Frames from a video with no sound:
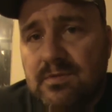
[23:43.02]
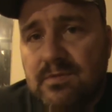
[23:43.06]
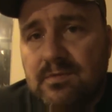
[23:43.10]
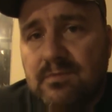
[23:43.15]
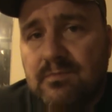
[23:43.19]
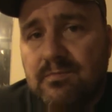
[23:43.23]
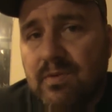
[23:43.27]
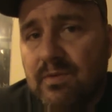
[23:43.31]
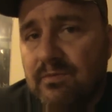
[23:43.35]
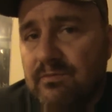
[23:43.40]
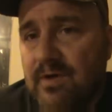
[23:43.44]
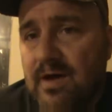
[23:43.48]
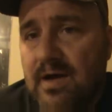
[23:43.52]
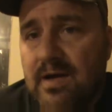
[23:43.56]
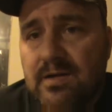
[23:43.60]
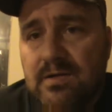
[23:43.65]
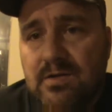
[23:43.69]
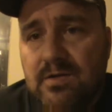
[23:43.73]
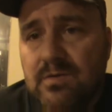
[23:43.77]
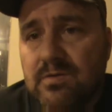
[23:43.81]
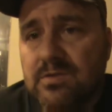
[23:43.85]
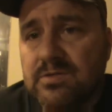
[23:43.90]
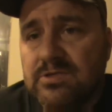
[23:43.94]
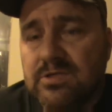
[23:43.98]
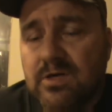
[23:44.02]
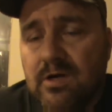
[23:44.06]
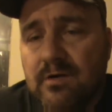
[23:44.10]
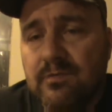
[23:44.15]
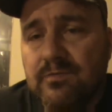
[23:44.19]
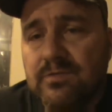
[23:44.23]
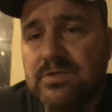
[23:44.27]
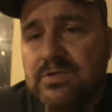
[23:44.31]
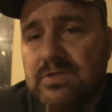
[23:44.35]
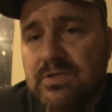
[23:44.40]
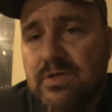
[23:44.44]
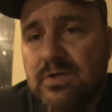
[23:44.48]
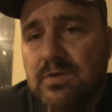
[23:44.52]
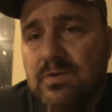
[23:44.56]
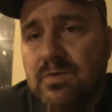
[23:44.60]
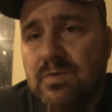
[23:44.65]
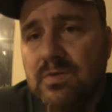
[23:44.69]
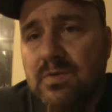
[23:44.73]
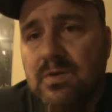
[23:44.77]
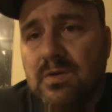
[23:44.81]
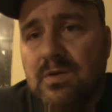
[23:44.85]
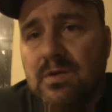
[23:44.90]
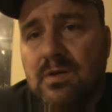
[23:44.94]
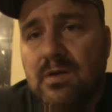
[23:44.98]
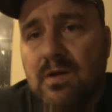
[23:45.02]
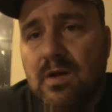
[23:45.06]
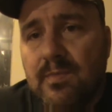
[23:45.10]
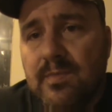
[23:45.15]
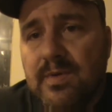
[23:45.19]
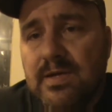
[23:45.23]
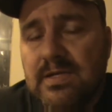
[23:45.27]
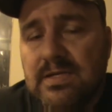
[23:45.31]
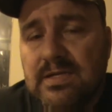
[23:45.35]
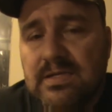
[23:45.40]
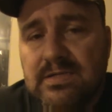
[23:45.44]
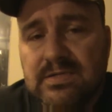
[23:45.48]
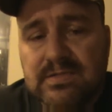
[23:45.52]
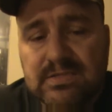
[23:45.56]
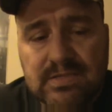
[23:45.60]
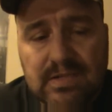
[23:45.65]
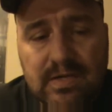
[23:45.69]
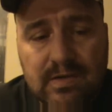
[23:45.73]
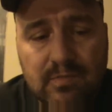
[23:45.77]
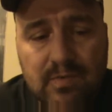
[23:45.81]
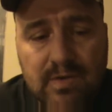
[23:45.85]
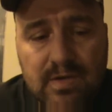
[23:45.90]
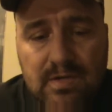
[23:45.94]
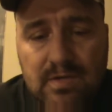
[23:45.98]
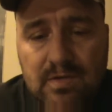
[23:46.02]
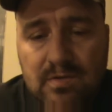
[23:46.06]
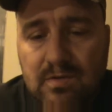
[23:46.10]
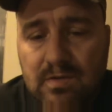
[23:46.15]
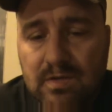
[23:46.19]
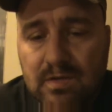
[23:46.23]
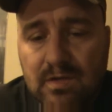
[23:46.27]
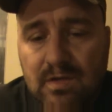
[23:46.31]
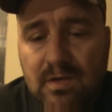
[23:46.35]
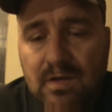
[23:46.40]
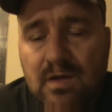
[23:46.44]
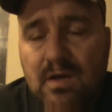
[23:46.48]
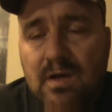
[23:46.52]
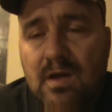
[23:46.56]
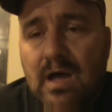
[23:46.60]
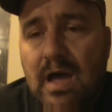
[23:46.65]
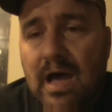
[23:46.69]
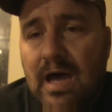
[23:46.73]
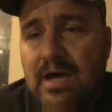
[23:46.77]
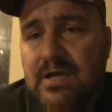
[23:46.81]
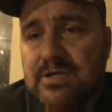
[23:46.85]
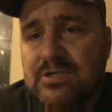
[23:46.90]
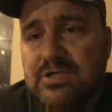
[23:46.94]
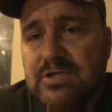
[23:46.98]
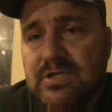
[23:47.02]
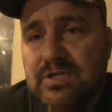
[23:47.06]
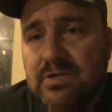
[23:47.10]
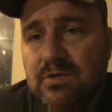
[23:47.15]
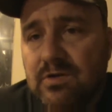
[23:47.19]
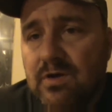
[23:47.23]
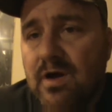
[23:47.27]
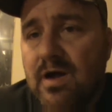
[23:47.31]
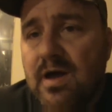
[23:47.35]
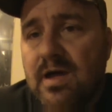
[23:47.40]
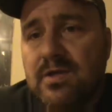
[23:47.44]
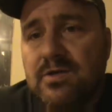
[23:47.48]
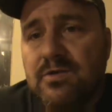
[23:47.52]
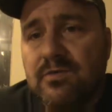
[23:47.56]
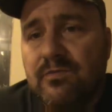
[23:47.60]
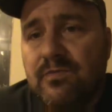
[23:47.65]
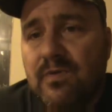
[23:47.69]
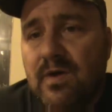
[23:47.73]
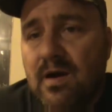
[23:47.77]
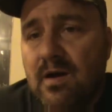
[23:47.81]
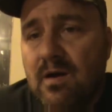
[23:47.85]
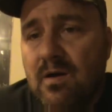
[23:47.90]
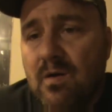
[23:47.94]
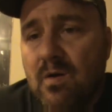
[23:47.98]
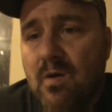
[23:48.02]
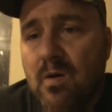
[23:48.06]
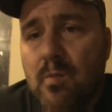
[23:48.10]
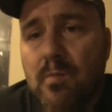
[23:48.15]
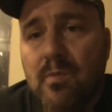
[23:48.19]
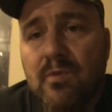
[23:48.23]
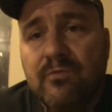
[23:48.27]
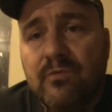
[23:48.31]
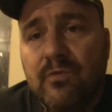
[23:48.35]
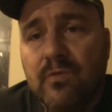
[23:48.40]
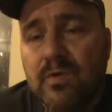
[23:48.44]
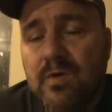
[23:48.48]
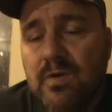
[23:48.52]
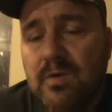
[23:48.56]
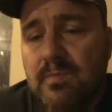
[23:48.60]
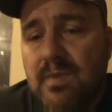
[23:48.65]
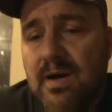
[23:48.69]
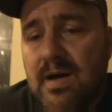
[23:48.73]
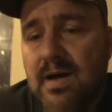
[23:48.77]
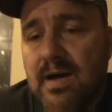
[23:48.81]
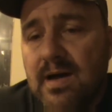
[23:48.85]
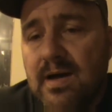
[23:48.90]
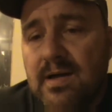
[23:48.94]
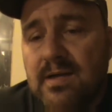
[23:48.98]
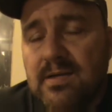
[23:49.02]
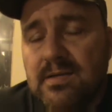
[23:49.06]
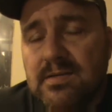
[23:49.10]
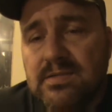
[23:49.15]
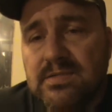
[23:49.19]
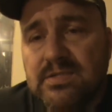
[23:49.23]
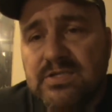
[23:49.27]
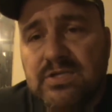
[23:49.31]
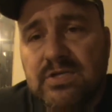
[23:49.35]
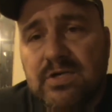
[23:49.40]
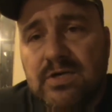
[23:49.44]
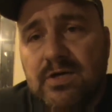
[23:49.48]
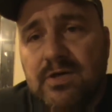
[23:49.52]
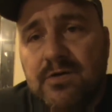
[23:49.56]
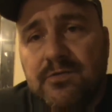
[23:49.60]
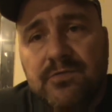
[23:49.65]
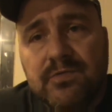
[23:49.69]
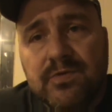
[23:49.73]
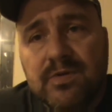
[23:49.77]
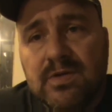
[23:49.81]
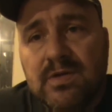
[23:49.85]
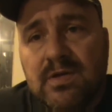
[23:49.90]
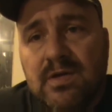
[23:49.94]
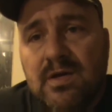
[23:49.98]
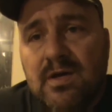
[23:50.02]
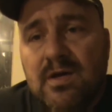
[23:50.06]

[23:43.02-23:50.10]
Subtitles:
providing you a service too. I mean, that way you can actually look at your firearm before you buy it and stuff, and